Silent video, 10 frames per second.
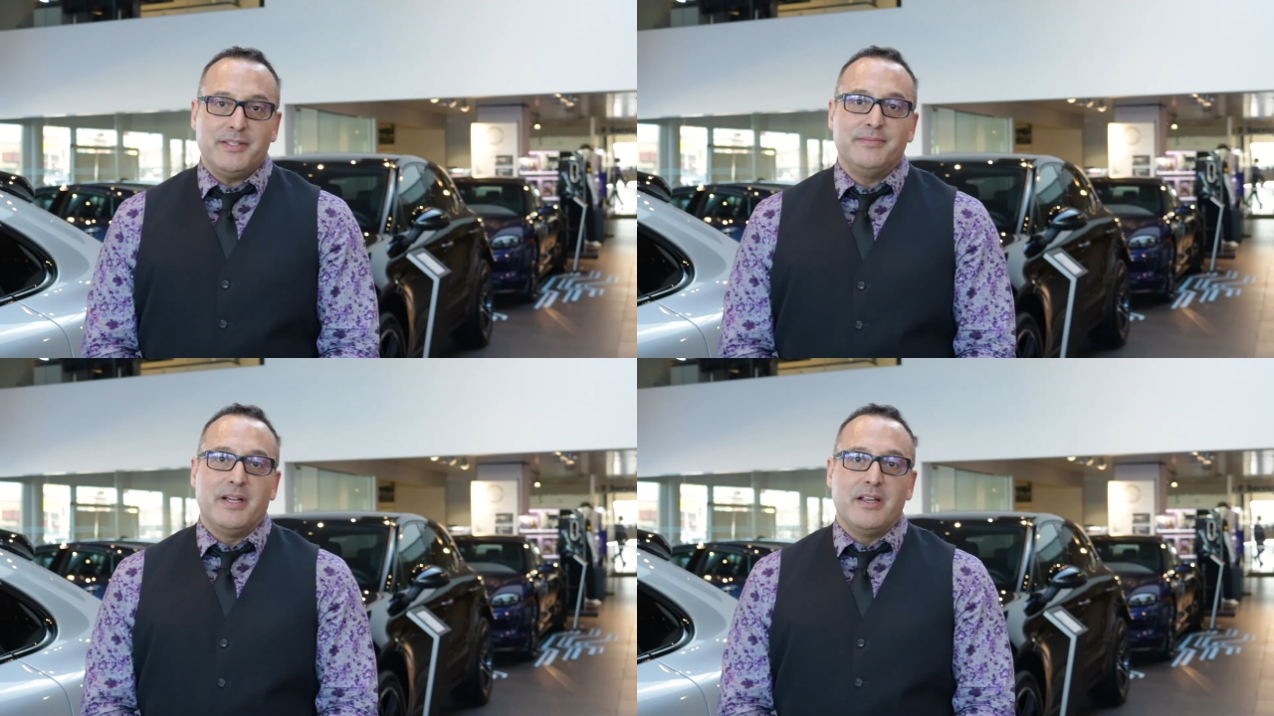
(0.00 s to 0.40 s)

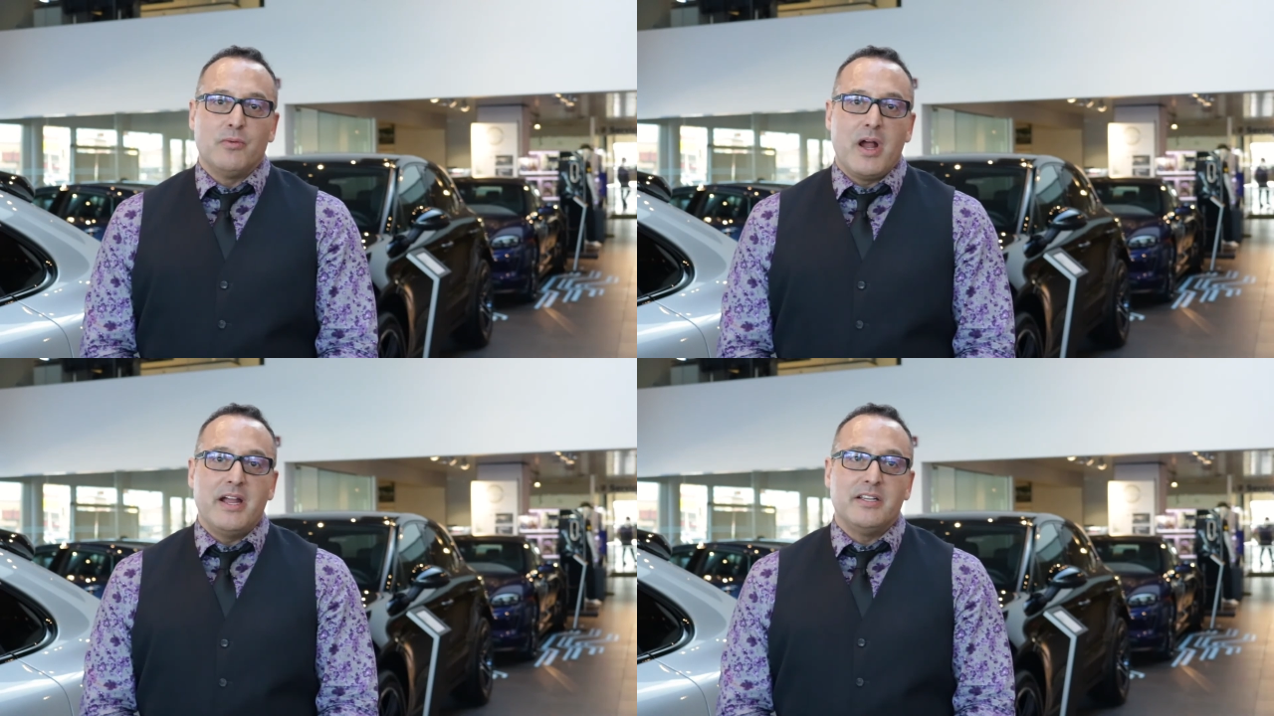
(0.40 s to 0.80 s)
I
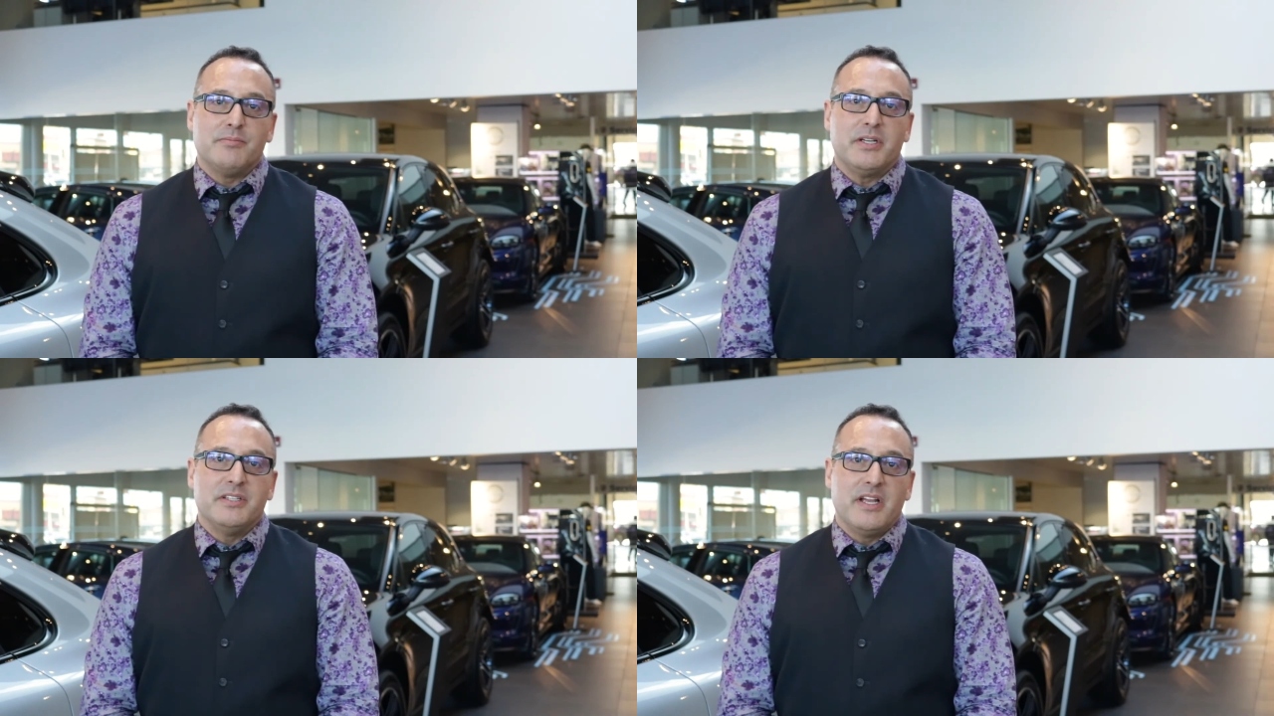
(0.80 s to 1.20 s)
ride as
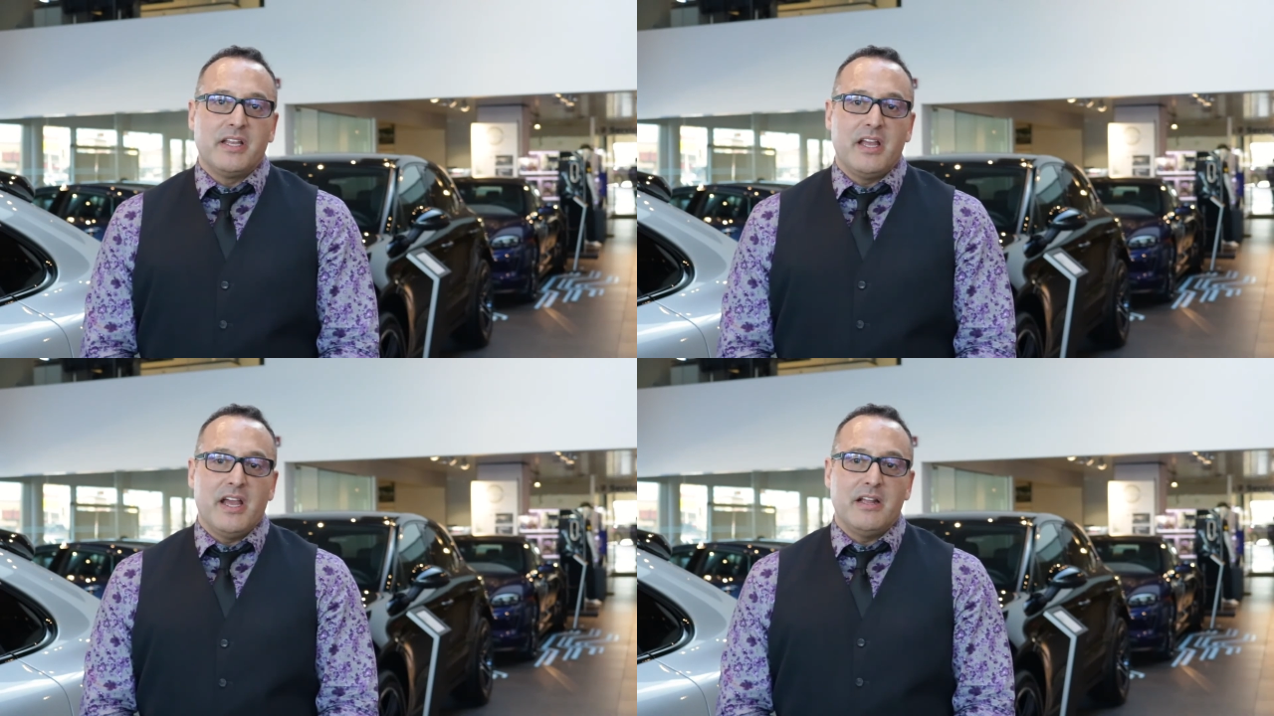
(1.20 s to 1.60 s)
much as I
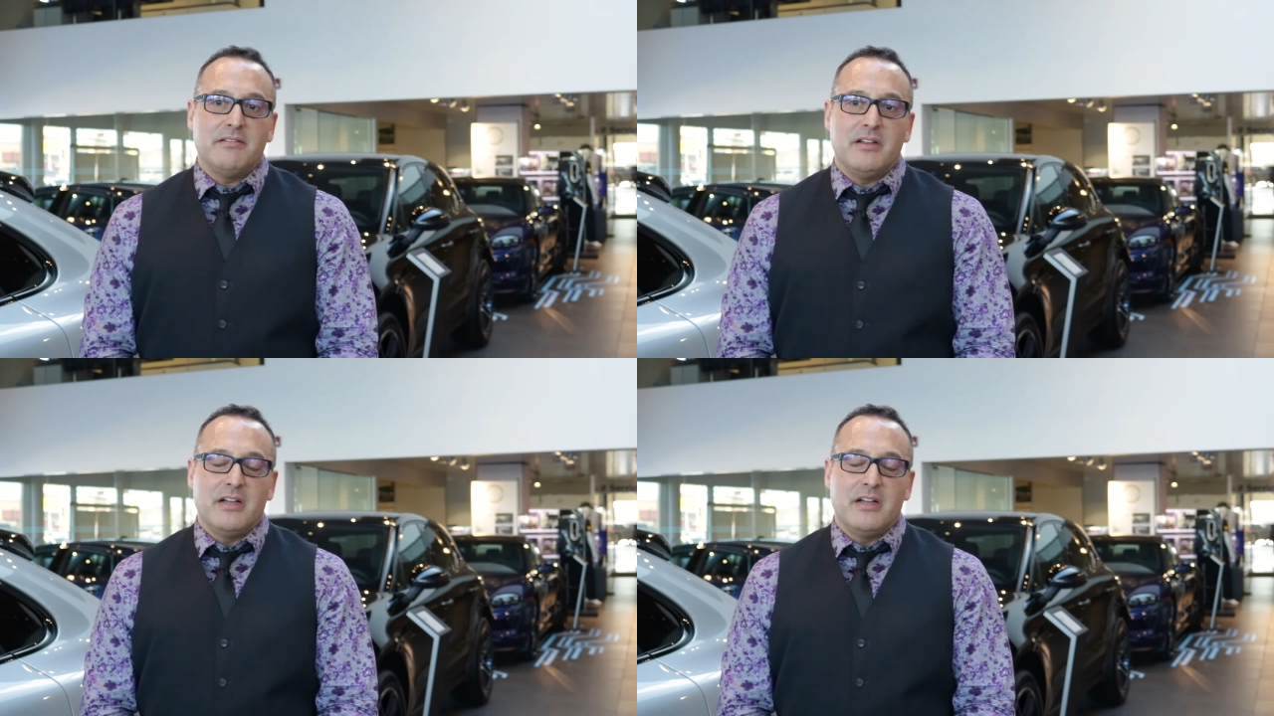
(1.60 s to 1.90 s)
can.